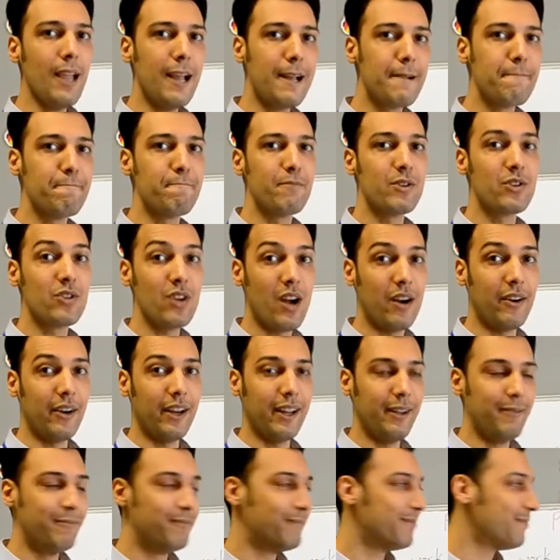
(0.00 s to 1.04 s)

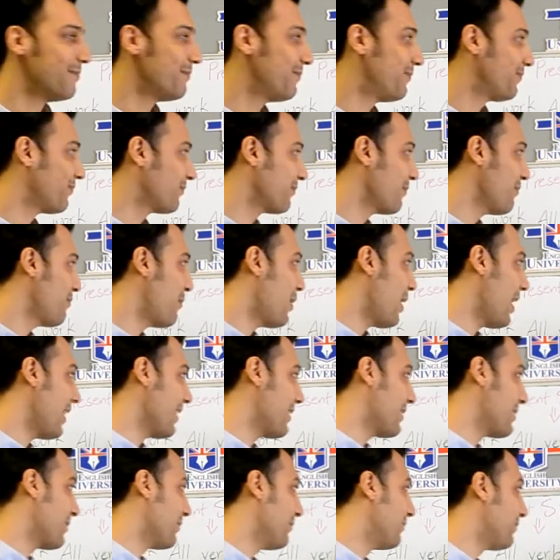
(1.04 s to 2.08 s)
Sorry,
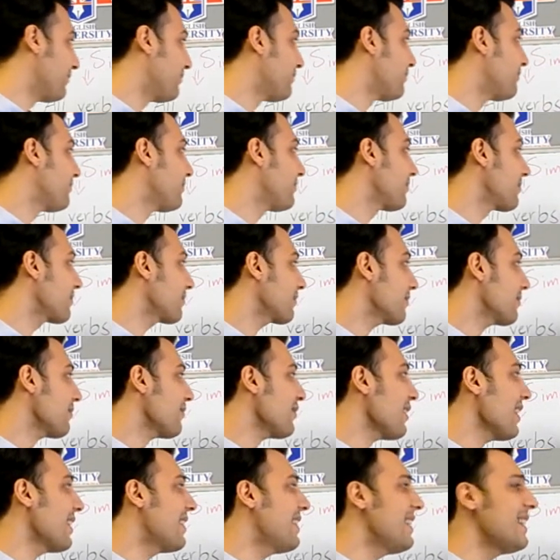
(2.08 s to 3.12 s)
but
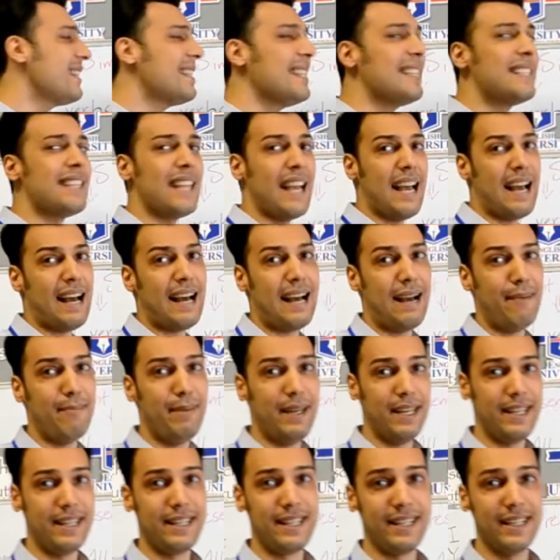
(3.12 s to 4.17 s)
this is a
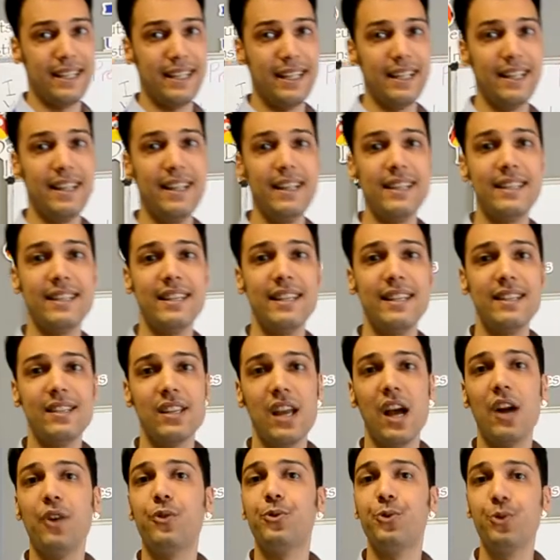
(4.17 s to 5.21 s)
habit. This is
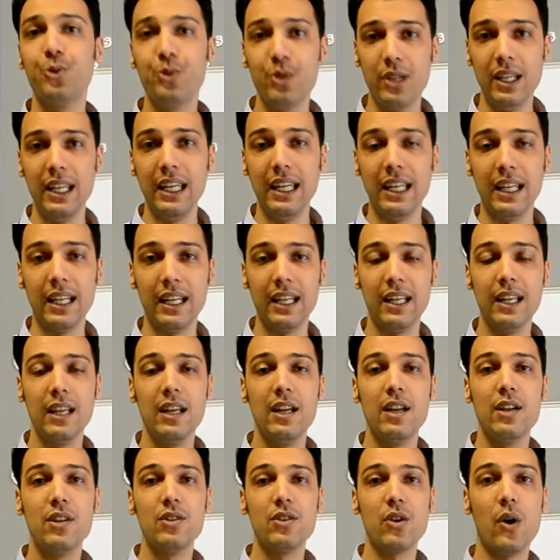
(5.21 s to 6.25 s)
a routine.
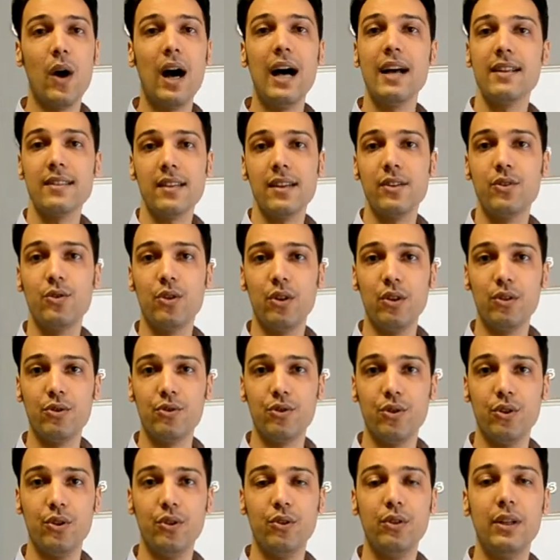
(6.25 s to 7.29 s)
So as I told
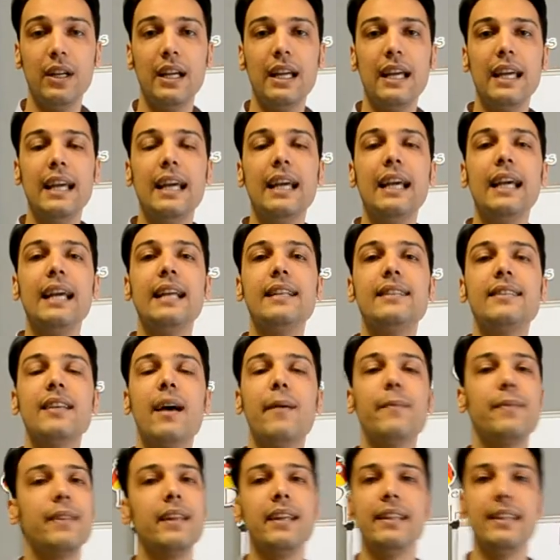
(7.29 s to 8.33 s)
you, it's
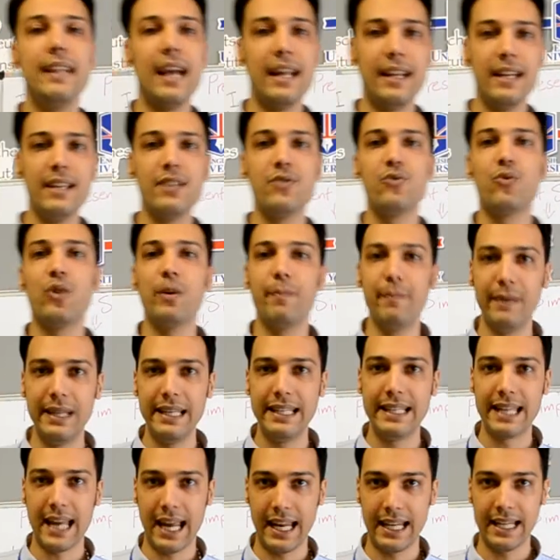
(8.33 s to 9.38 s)
something that is
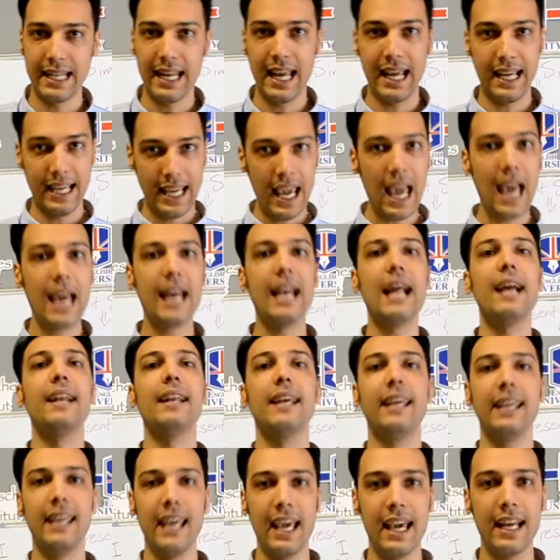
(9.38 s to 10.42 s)
repeated again and
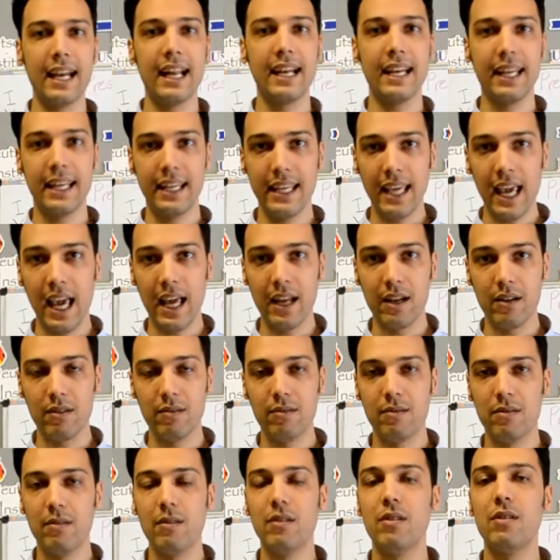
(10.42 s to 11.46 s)
again and again.
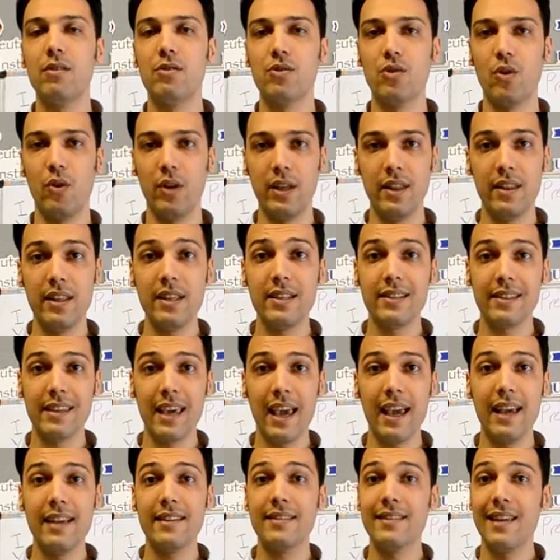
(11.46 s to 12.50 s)
So in this
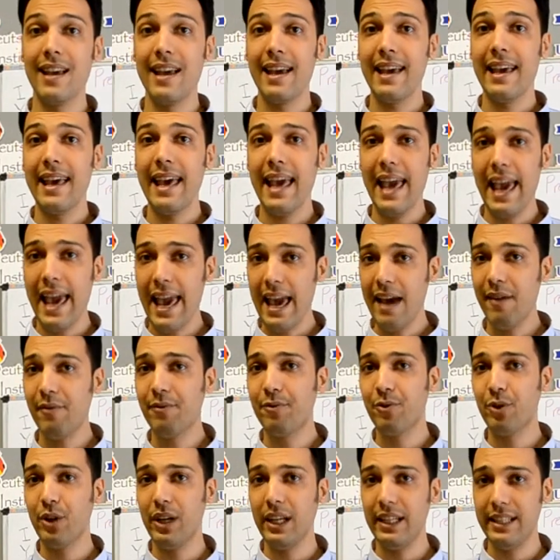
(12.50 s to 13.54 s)
case,
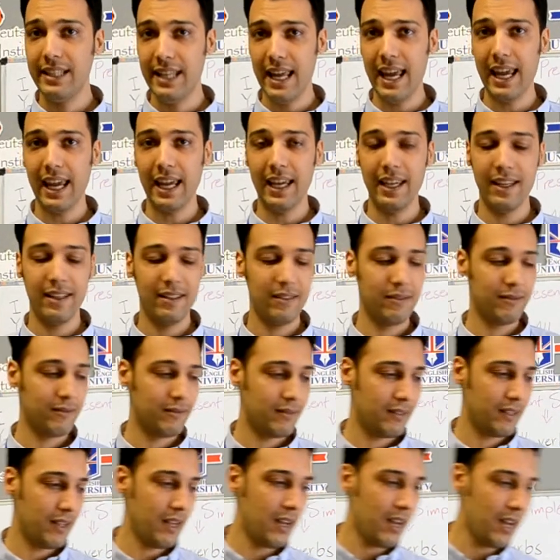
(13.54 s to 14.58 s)
every day.
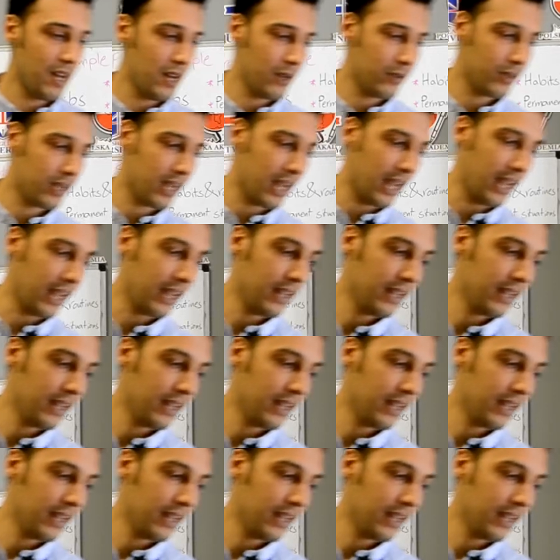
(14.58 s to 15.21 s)
Okay.